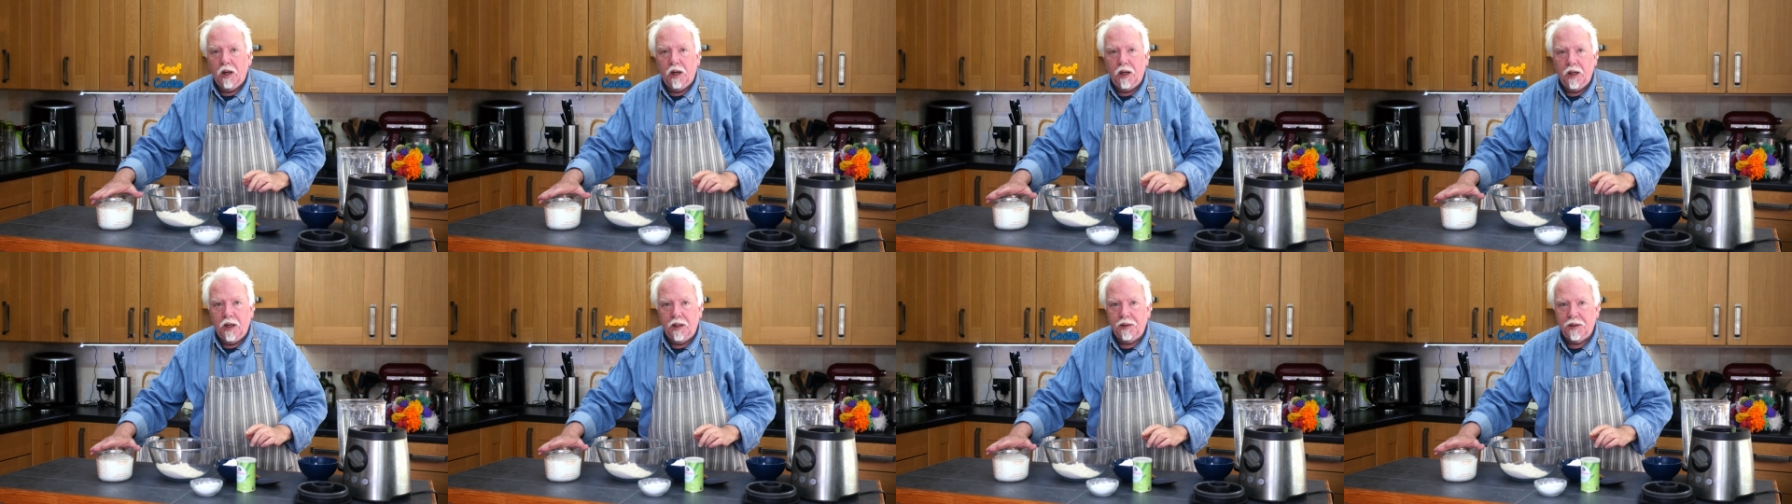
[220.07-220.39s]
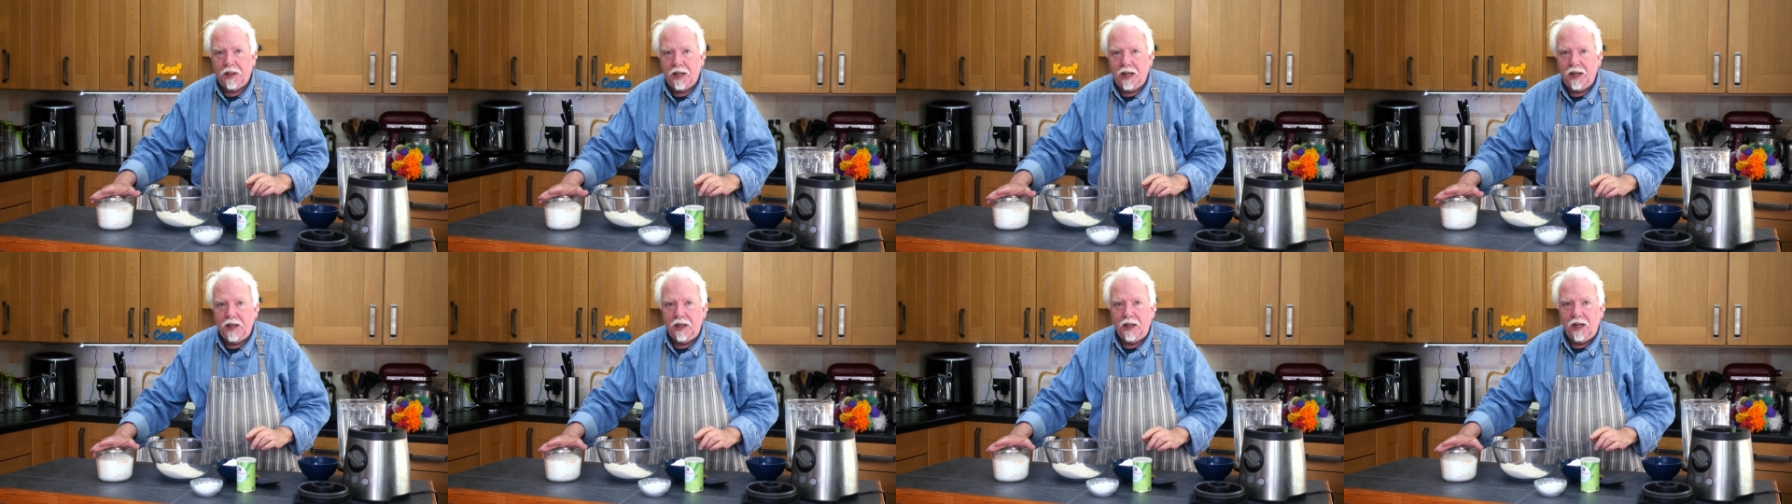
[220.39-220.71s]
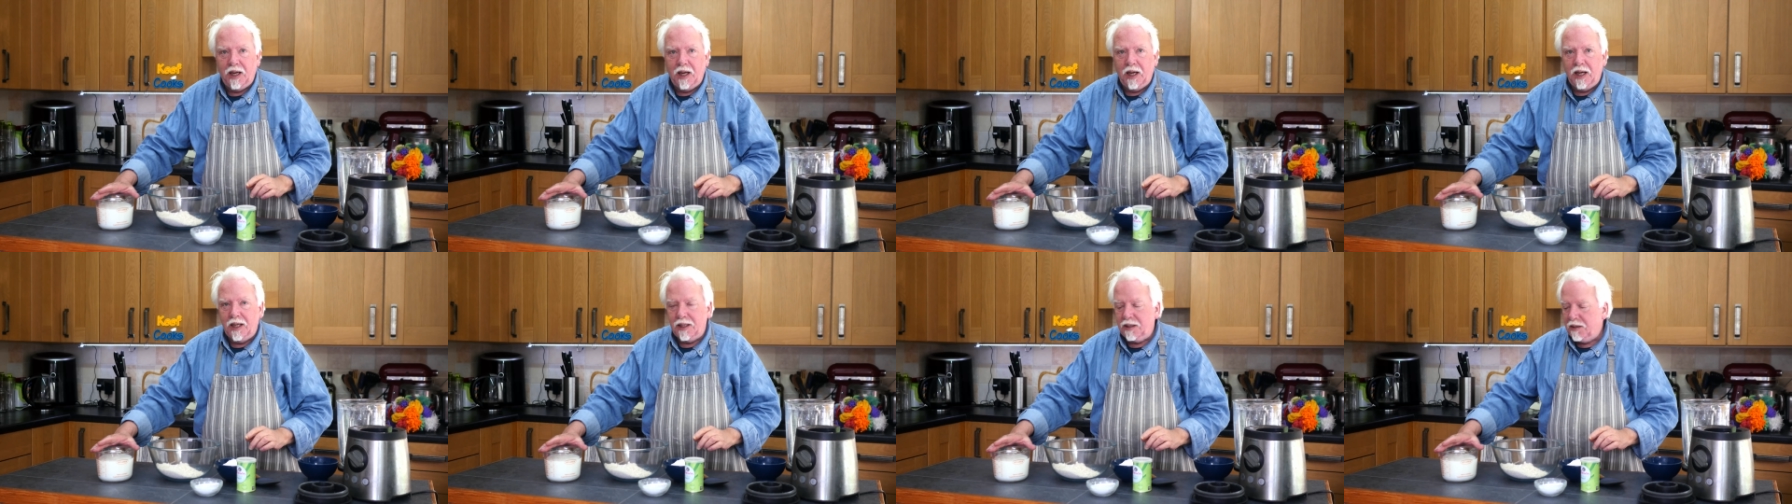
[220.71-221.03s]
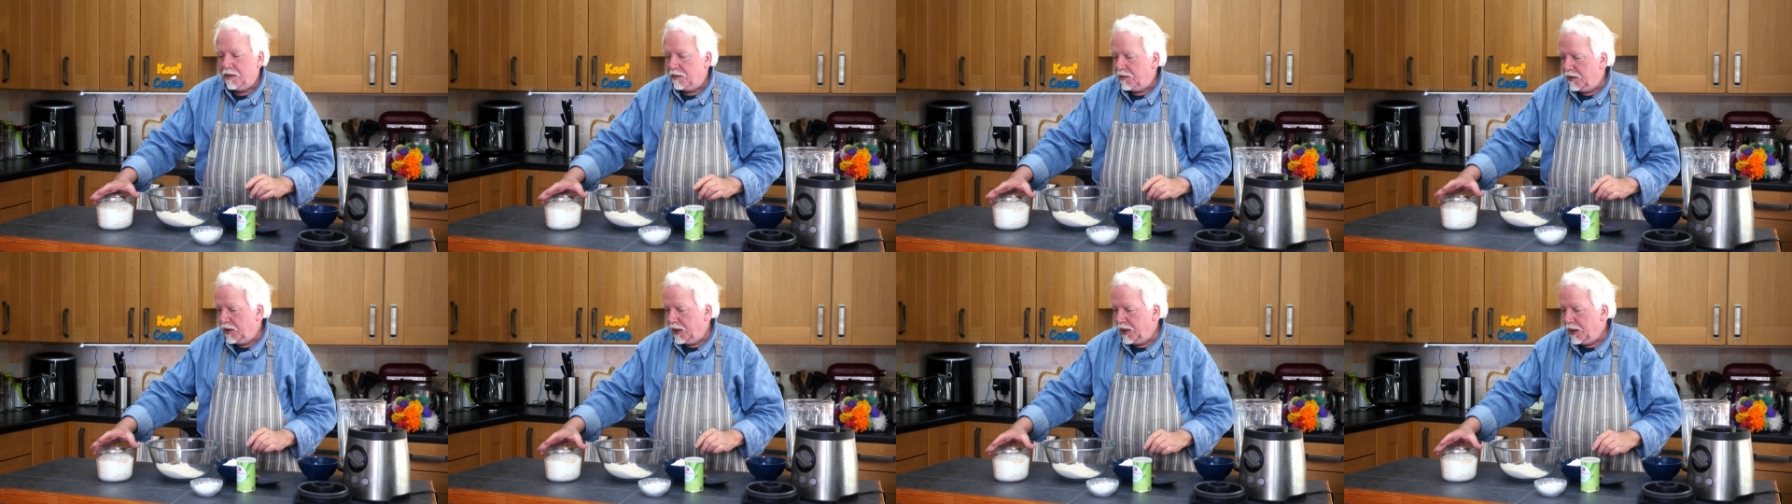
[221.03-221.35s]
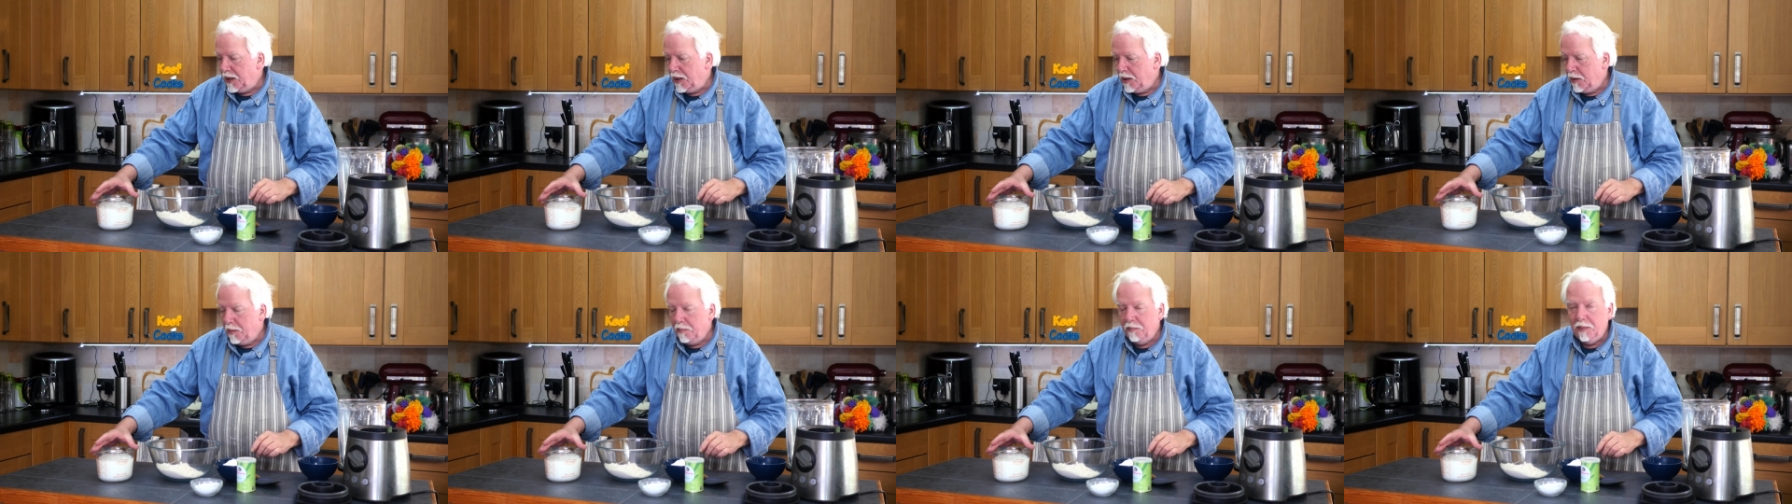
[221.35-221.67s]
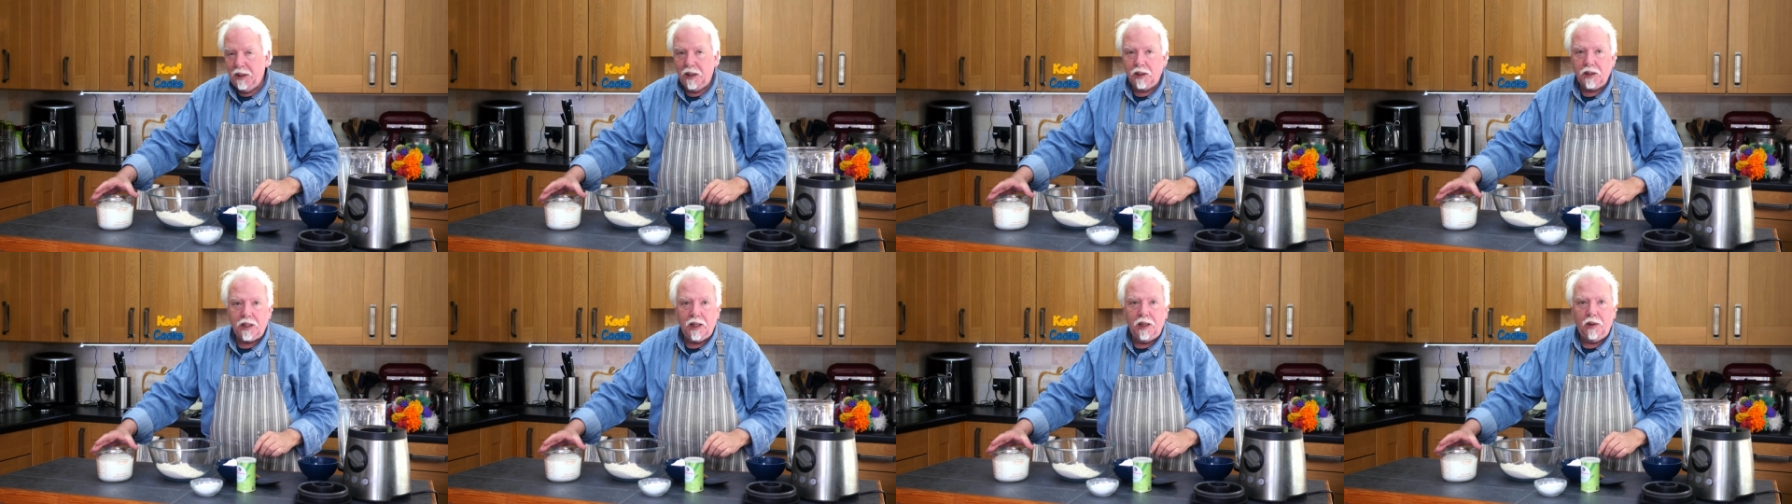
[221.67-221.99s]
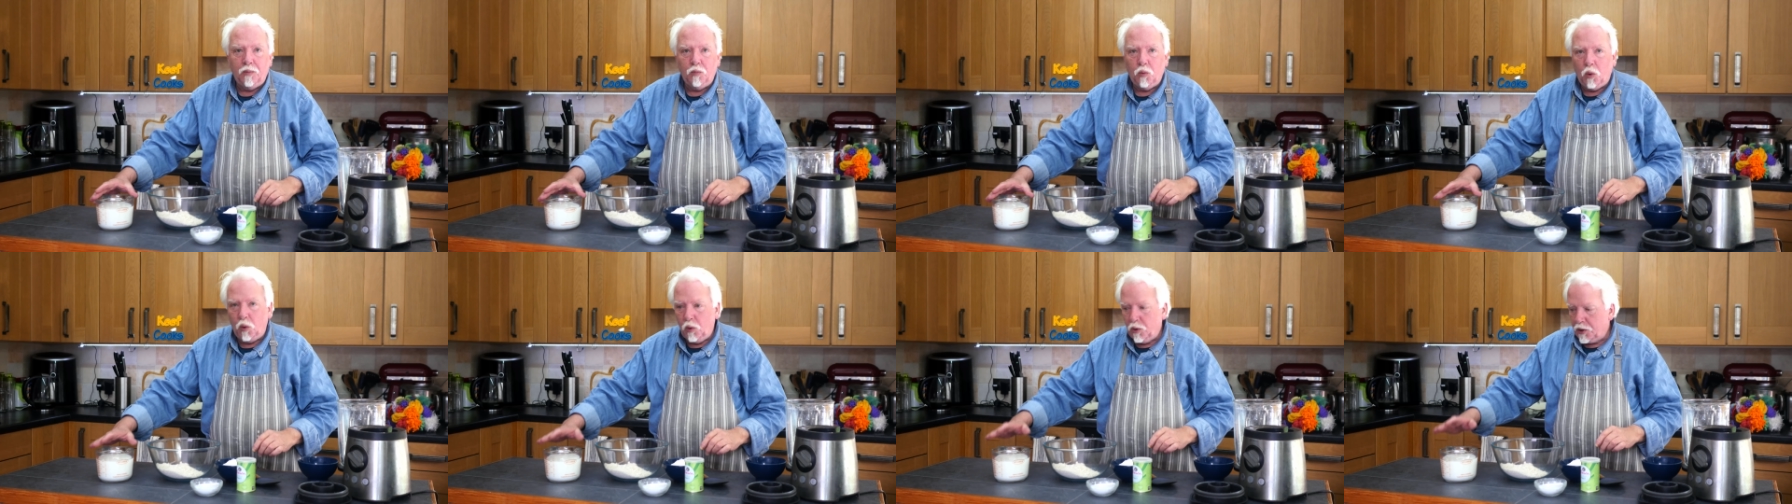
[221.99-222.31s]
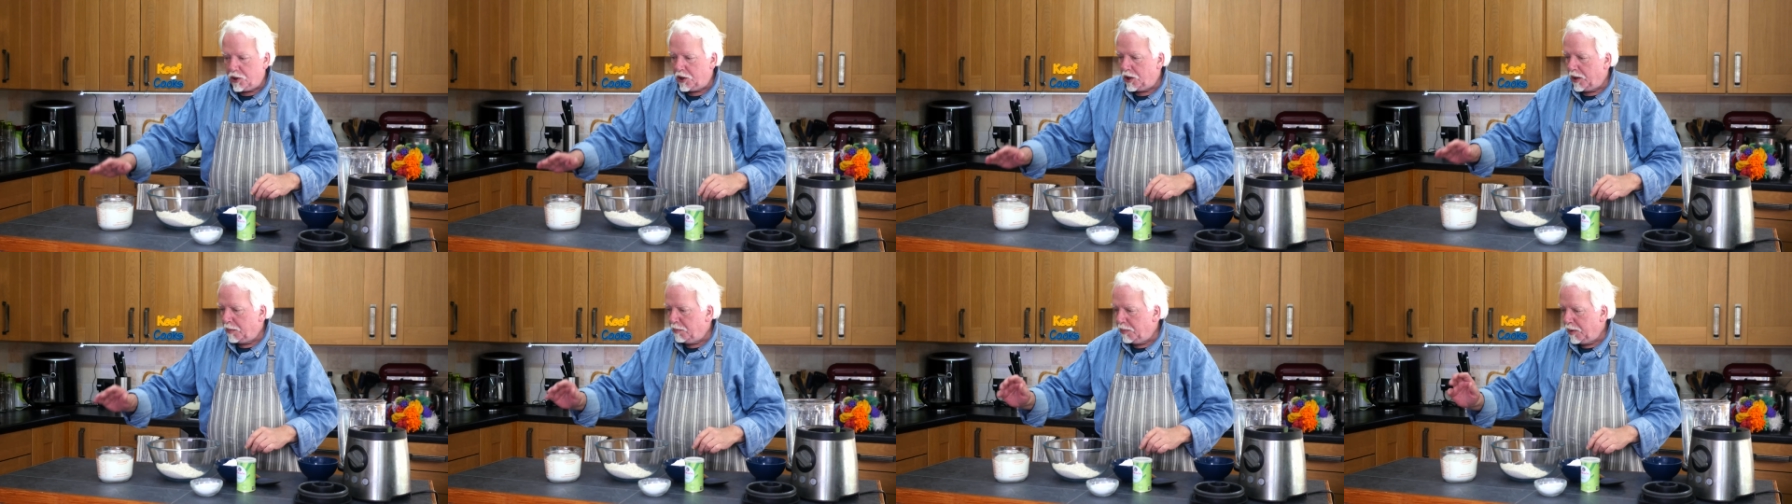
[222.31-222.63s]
and then add the milk and water,